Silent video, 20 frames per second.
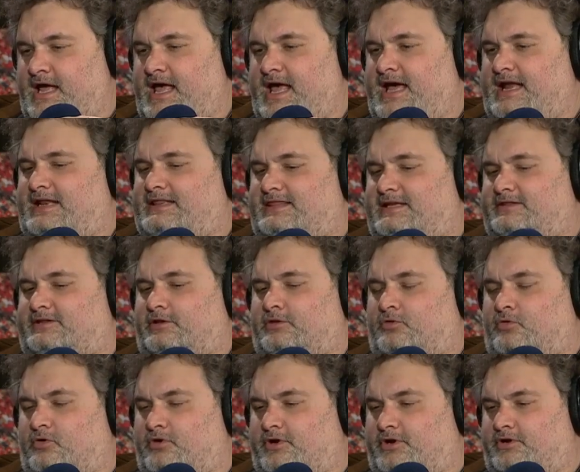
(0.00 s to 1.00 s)
Mm -hmm. And I think the
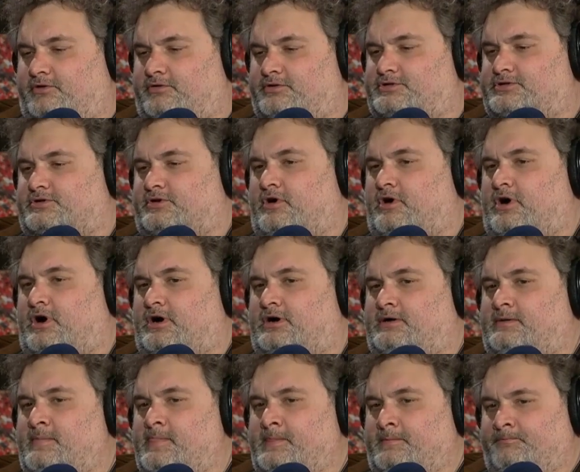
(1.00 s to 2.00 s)
longer you're a
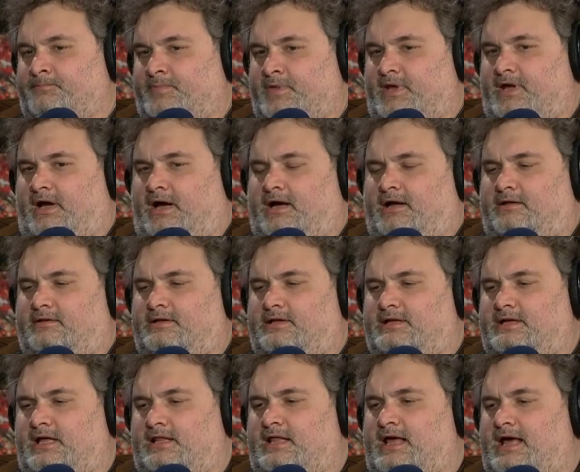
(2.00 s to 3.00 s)
star, uh,
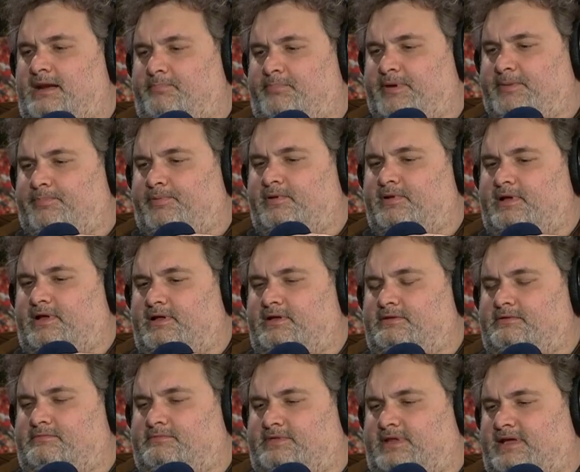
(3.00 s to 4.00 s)
a lot of people
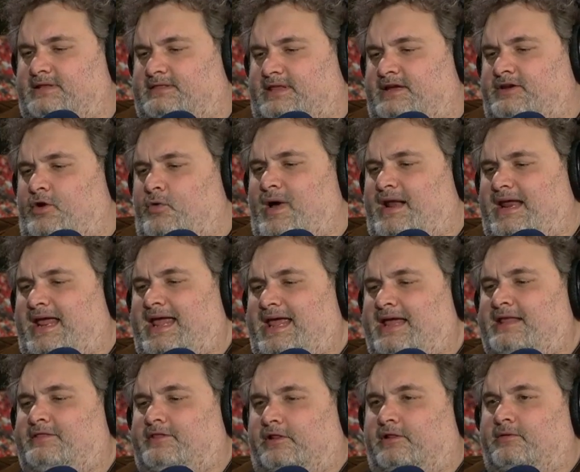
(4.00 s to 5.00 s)
they, they know how to
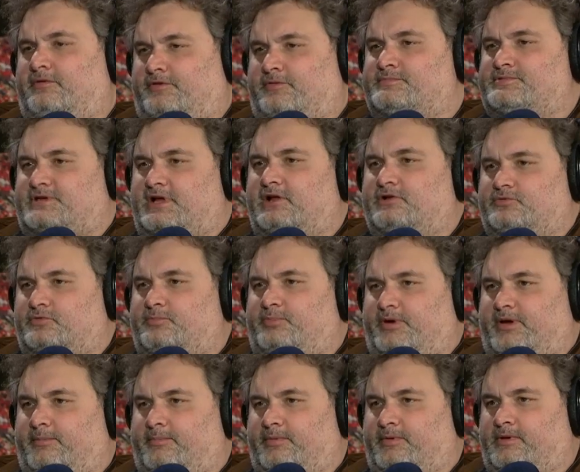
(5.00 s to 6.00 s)
handle themselves with
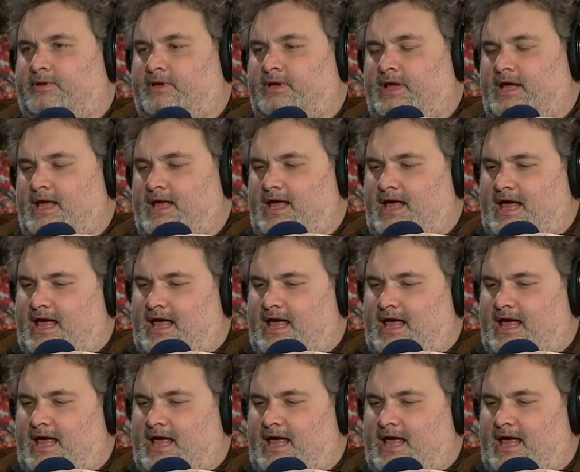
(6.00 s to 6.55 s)
people. Right.